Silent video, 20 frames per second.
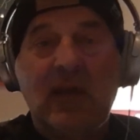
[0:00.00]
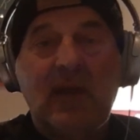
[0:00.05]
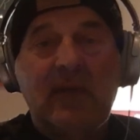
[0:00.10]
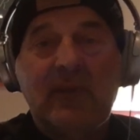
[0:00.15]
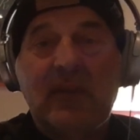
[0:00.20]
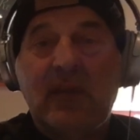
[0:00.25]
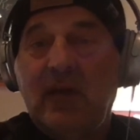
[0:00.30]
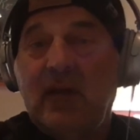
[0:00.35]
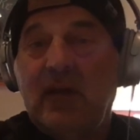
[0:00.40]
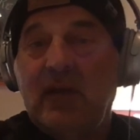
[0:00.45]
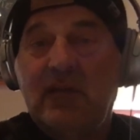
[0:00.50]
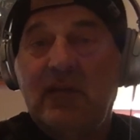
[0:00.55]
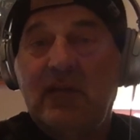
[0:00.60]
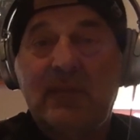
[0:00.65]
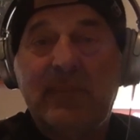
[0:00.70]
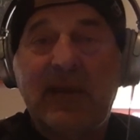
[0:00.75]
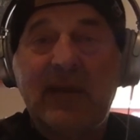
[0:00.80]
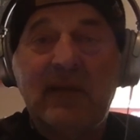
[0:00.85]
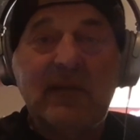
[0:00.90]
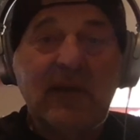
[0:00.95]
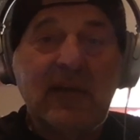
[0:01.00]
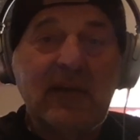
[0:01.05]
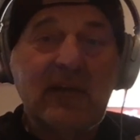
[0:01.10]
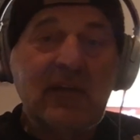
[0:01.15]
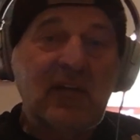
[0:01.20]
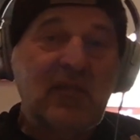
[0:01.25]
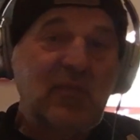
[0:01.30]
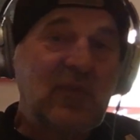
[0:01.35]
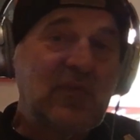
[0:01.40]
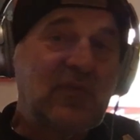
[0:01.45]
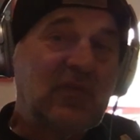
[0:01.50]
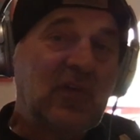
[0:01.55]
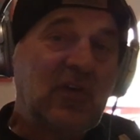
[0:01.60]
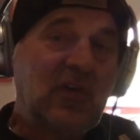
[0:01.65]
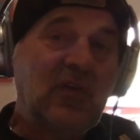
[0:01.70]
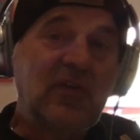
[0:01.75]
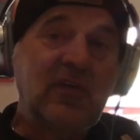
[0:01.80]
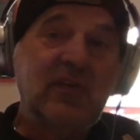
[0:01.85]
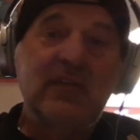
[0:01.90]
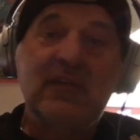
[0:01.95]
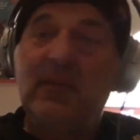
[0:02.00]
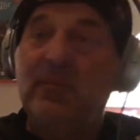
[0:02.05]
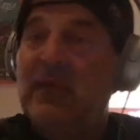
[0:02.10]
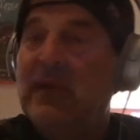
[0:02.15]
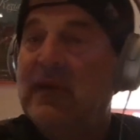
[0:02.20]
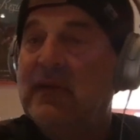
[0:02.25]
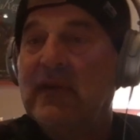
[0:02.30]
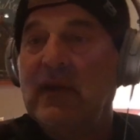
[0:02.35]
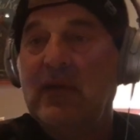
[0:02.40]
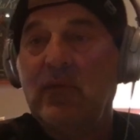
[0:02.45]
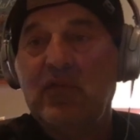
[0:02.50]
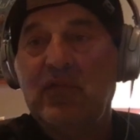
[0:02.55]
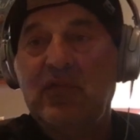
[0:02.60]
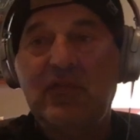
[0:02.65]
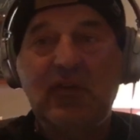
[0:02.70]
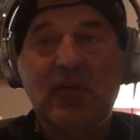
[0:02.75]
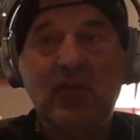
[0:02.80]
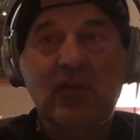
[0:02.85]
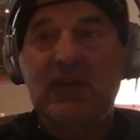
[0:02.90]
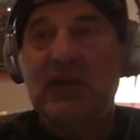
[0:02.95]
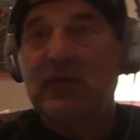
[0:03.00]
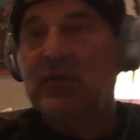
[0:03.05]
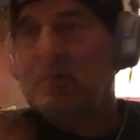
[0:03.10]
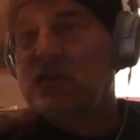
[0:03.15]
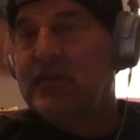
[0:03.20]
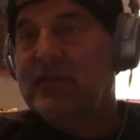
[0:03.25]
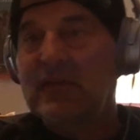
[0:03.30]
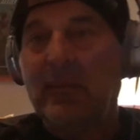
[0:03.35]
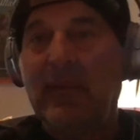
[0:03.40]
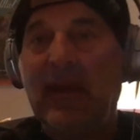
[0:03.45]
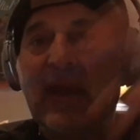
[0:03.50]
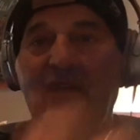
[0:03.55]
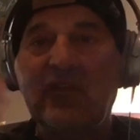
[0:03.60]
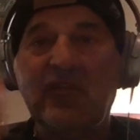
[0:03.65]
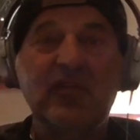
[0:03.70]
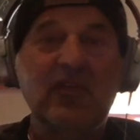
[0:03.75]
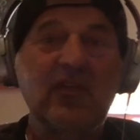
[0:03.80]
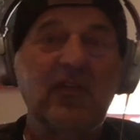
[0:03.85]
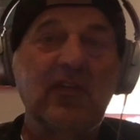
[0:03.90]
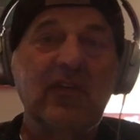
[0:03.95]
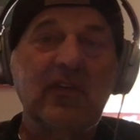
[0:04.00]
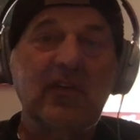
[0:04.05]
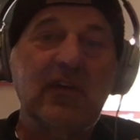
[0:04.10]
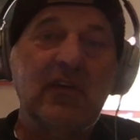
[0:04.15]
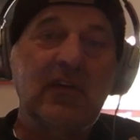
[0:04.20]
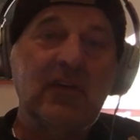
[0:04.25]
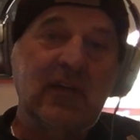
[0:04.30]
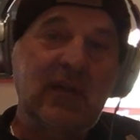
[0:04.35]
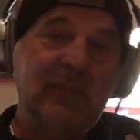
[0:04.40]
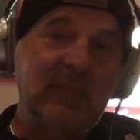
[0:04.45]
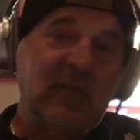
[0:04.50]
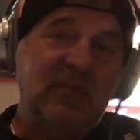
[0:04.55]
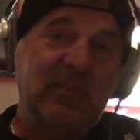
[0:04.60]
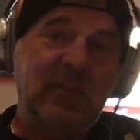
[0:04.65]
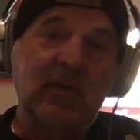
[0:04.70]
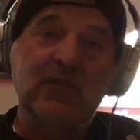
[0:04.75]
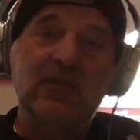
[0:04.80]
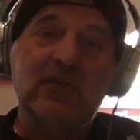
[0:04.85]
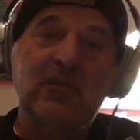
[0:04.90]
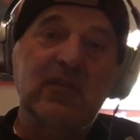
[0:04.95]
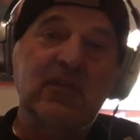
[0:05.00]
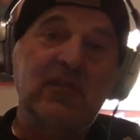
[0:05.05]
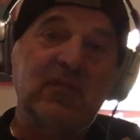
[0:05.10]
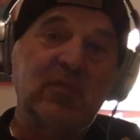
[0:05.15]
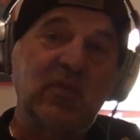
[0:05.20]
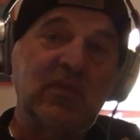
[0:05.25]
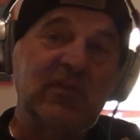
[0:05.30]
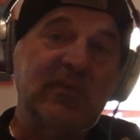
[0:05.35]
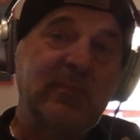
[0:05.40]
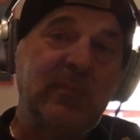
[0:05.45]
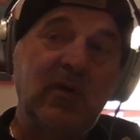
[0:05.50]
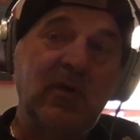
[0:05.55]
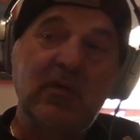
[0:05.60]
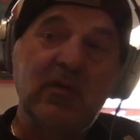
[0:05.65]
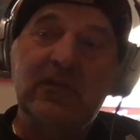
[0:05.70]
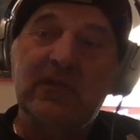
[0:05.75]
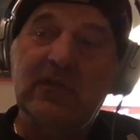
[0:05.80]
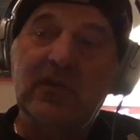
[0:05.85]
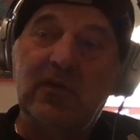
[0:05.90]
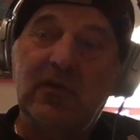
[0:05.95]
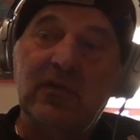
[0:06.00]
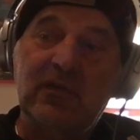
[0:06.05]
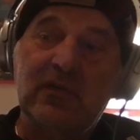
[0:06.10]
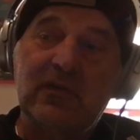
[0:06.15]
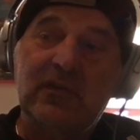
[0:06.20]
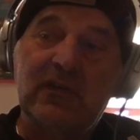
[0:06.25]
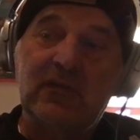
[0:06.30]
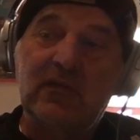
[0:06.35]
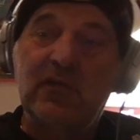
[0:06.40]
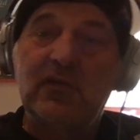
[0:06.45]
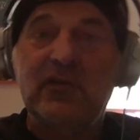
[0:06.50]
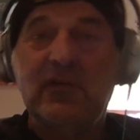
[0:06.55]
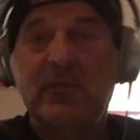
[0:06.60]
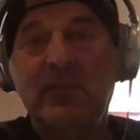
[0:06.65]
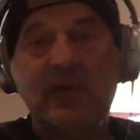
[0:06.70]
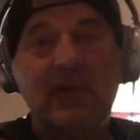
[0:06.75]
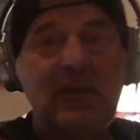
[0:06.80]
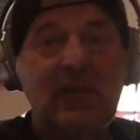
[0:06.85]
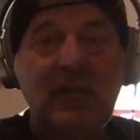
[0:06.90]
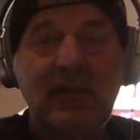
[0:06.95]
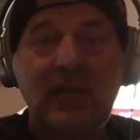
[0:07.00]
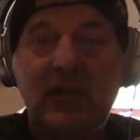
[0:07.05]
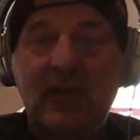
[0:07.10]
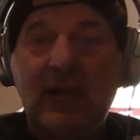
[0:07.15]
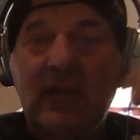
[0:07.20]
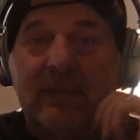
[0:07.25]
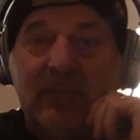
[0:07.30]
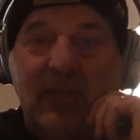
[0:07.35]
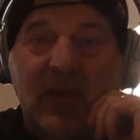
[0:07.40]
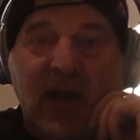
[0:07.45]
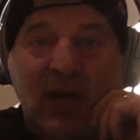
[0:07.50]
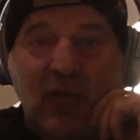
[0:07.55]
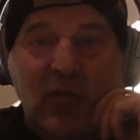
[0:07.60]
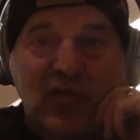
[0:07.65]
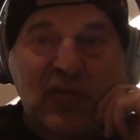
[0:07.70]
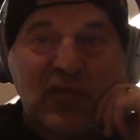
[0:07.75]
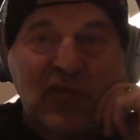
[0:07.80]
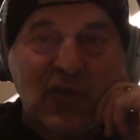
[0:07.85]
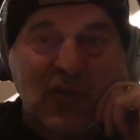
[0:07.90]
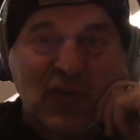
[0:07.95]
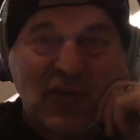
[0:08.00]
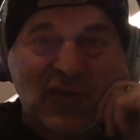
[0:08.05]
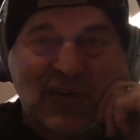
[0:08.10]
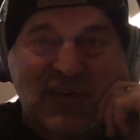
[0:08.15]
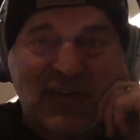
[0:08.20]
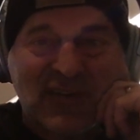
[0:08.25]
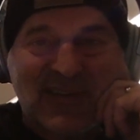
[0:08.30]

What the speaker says: The spectators were stoked. The media was stoked. There was some action going on, and the sponsors were stoked. And ultimately, I was stoked.